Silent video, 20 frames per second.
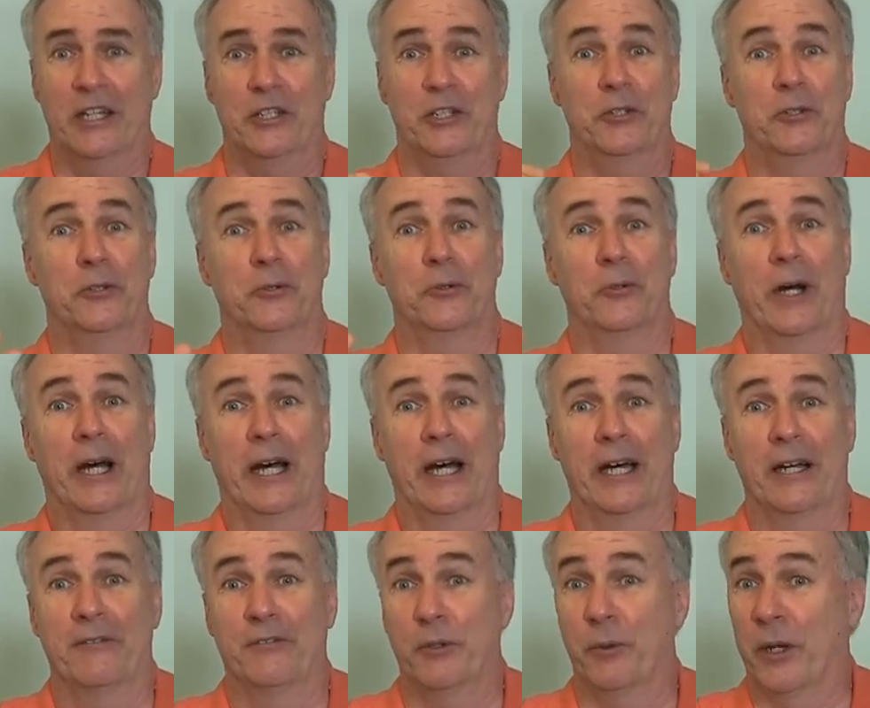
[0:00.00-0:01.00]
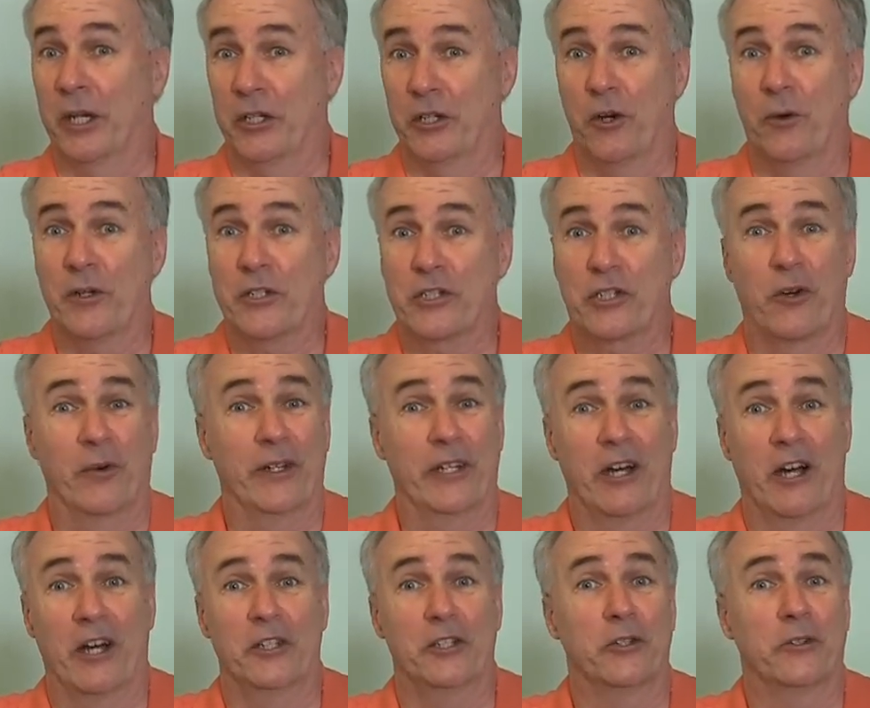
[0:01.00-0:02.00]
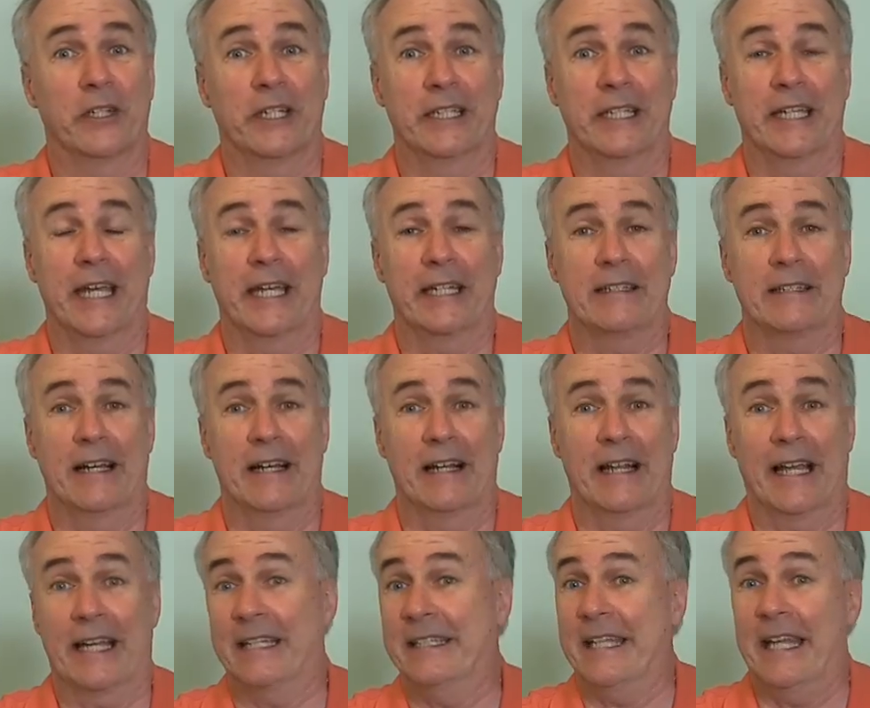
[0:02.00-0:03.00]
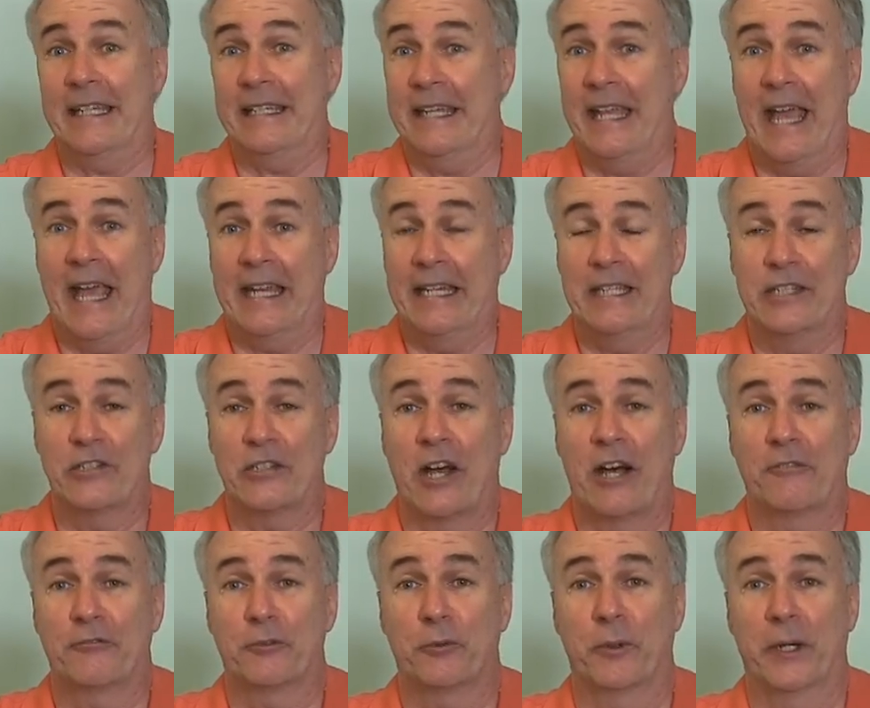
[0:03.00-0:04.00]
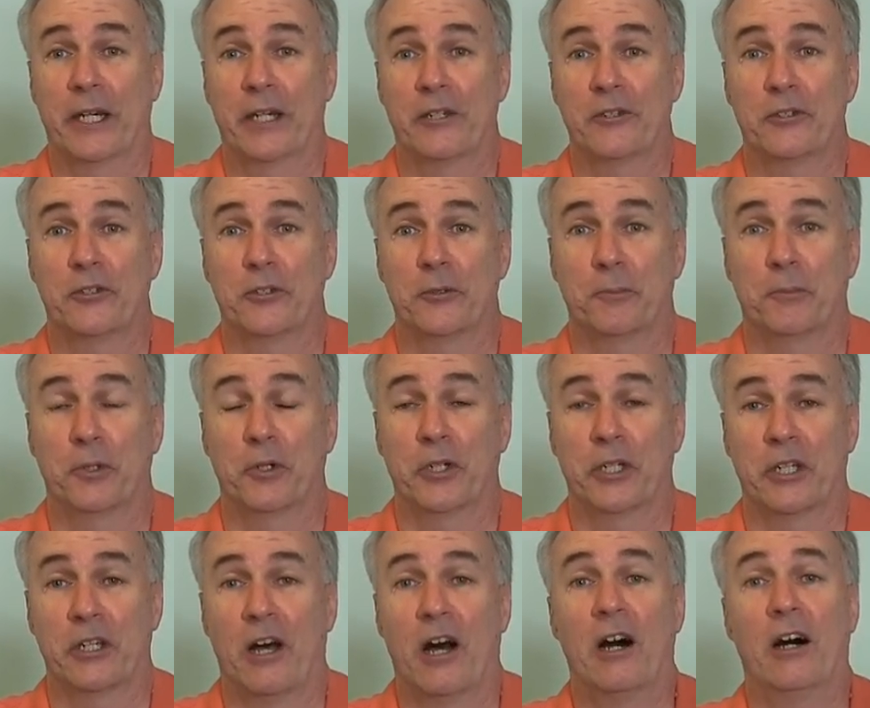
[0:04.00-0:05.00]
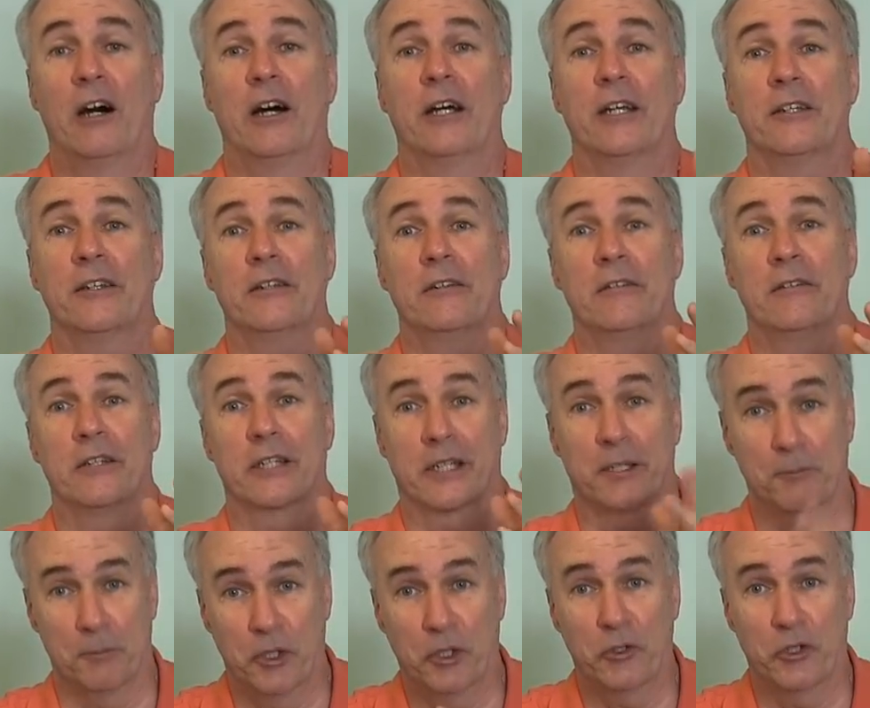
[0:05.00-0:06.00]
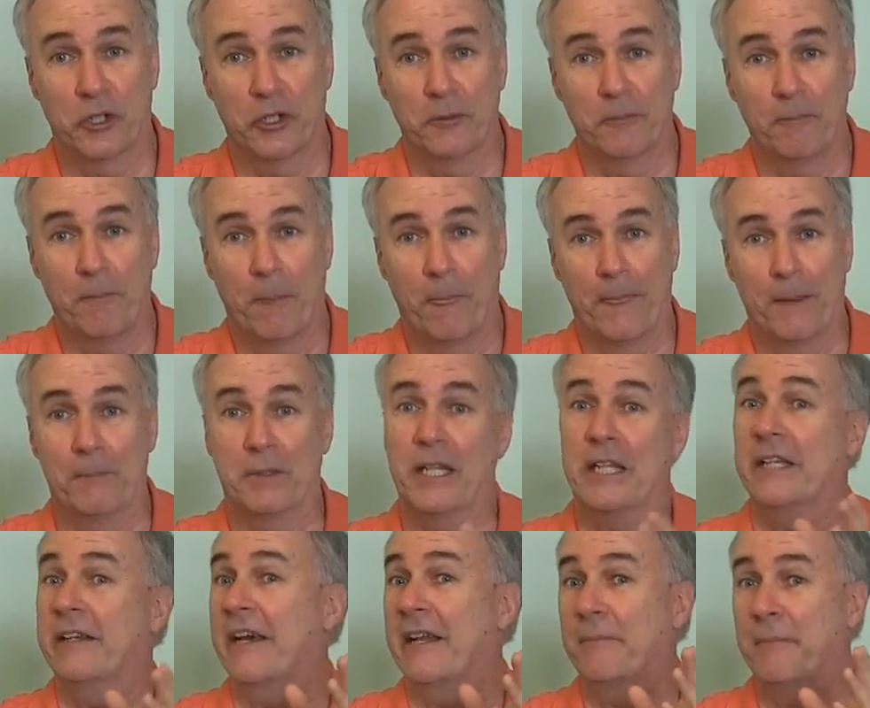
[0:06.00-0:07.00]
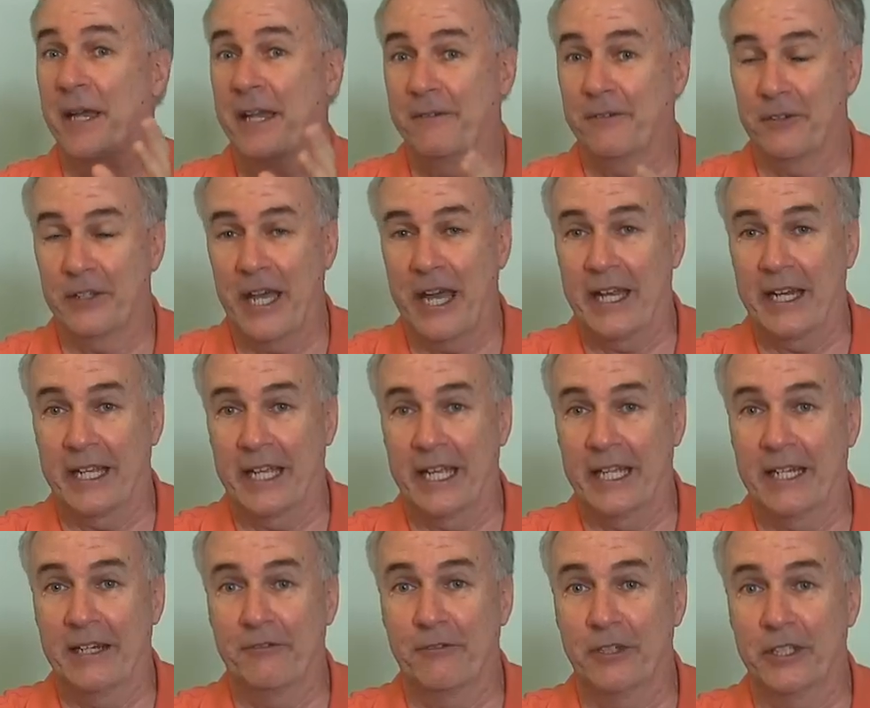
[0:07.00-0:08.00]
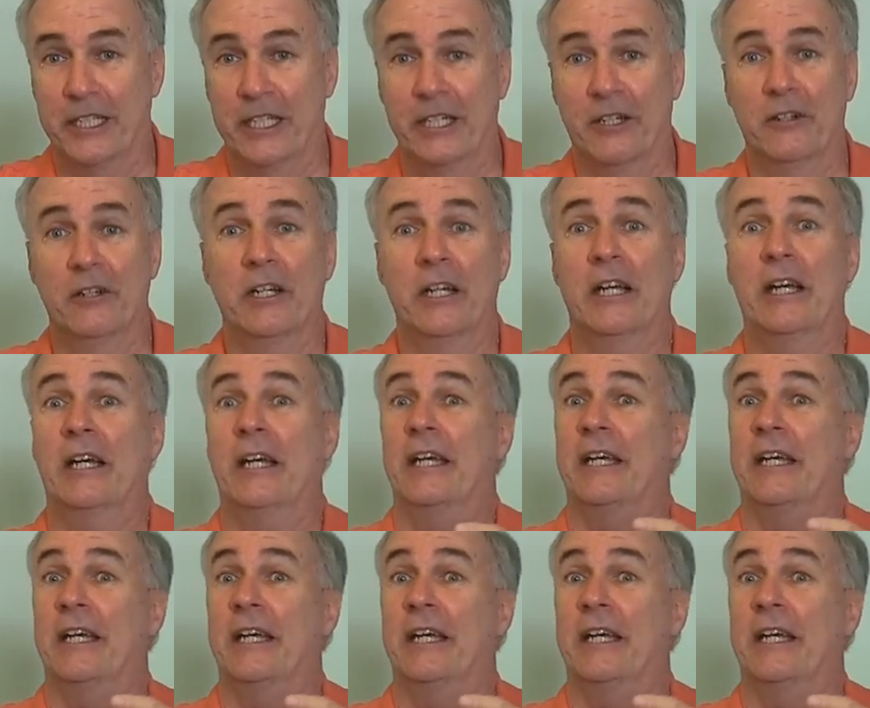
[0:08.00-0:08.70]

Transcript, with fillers: You, uh, if you want to know what's going on, you can get uh, like Nanny software to put on the computer, but then you got to pay for that again every year.